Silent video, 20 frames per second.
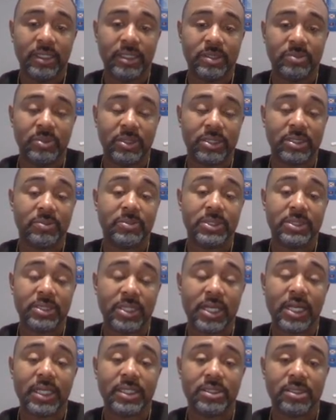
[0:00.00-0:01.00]
bishop. It said
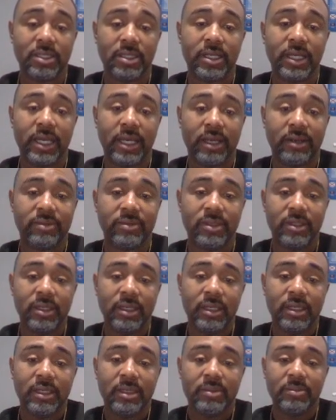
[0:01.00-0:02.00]
I should have,
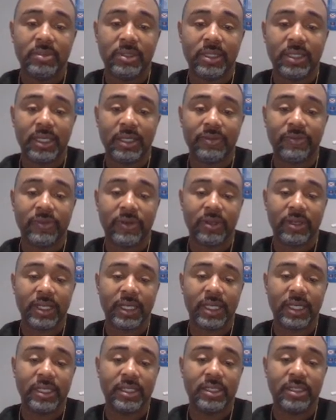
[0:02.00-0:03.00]
but I felt like
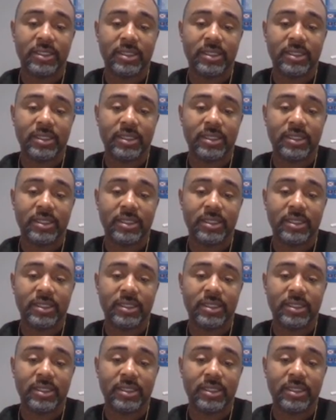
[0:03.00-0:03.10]
I needed